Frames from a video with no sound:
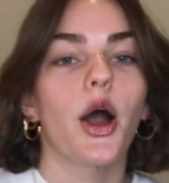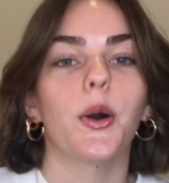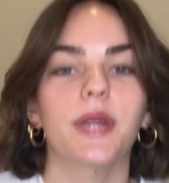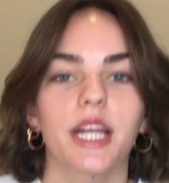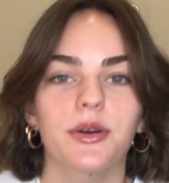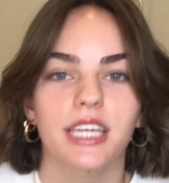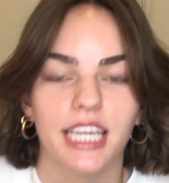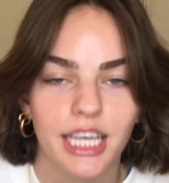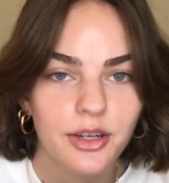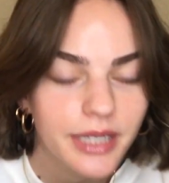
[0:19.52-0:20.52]
Okie
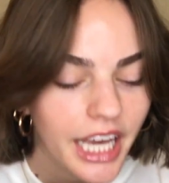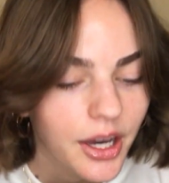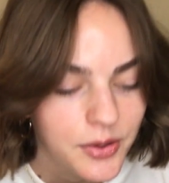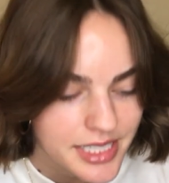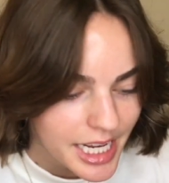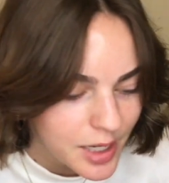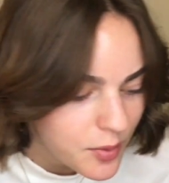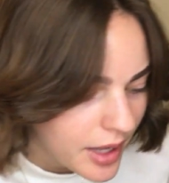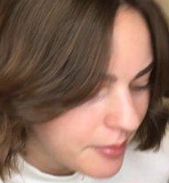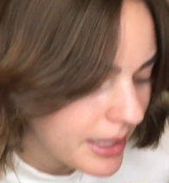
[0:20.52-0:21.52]
dokie, here we go. Take
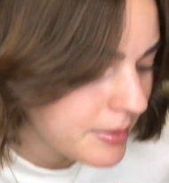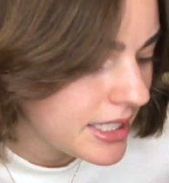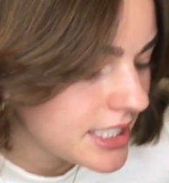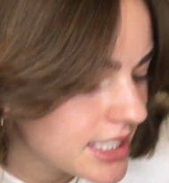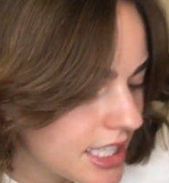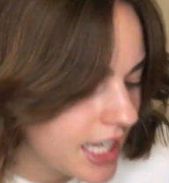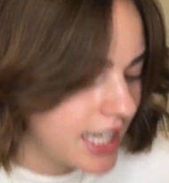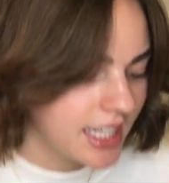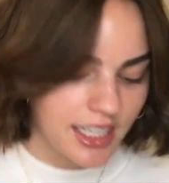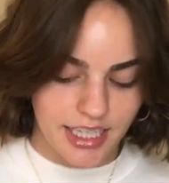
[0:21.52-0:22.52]
one, babies.
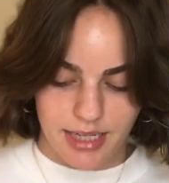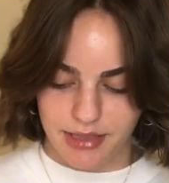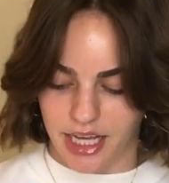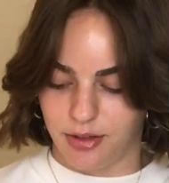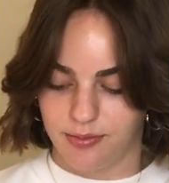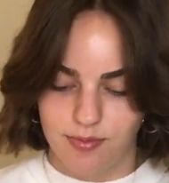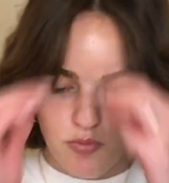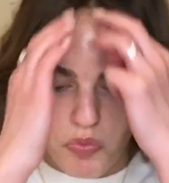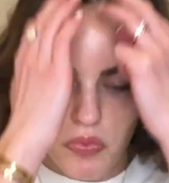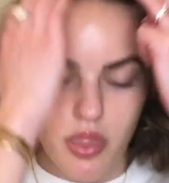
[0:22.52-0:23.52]
Here we go.
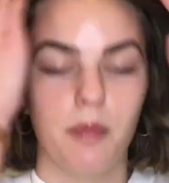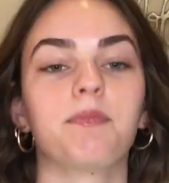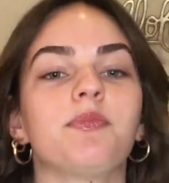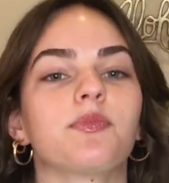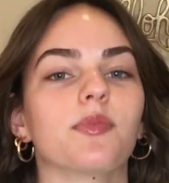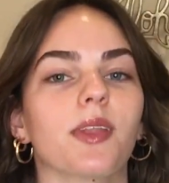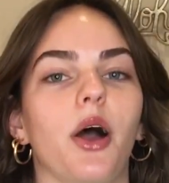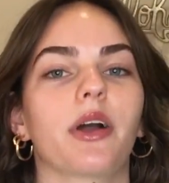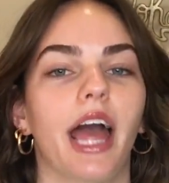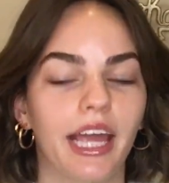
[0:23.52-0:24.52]

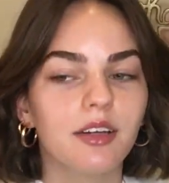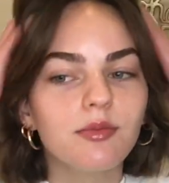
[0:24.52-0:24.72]
Okay.